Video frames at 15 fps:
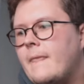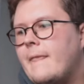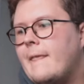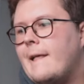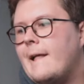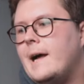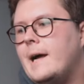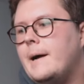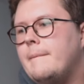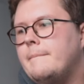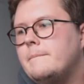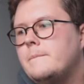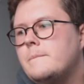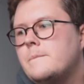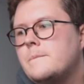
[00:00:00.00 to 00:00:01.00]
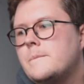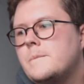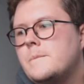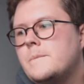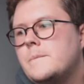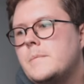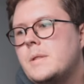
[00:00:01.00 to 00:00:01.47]

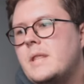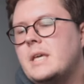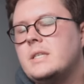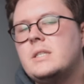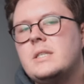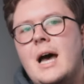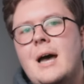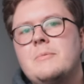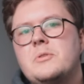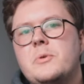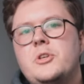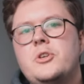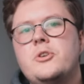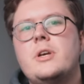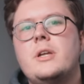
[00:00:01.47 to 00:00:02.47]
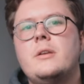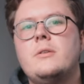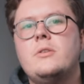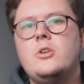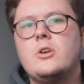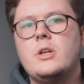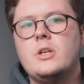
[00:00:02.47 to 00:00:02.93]
There's times when you
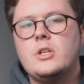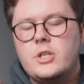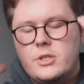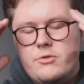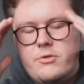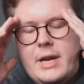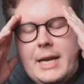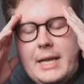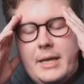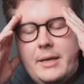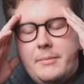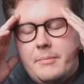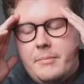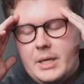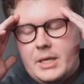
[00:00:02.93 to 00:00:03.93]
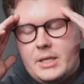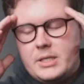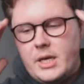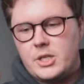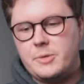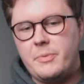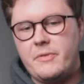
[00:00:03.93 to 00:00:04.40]
can just really be
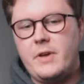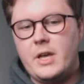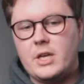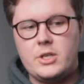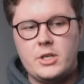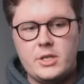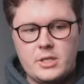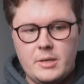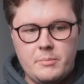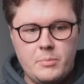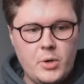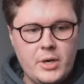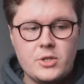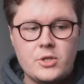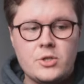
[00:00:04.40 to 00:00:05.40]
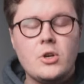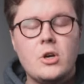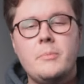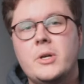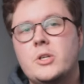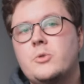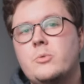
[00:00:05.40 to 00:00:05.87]
such a perfectionist and put in
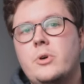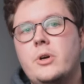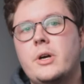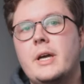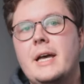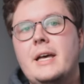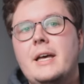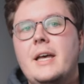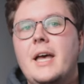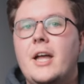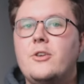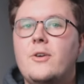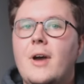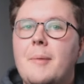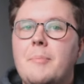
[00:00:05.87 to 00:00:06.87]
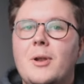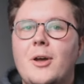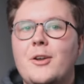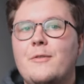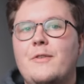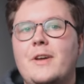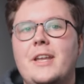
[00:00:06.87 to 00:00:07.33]
so much work, and you
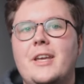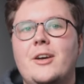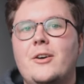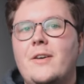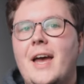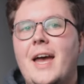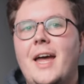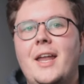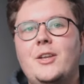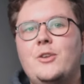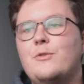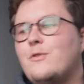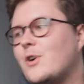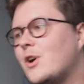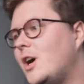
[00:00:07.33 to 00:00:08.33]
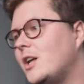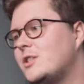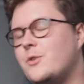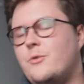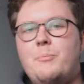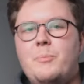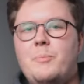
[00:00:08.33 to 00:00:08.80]
upload a video and you forgot
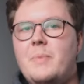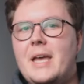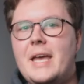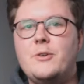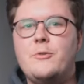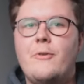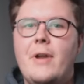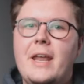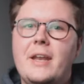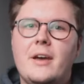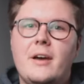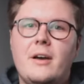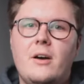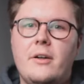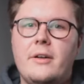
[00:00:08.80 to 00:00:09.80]
to hit render on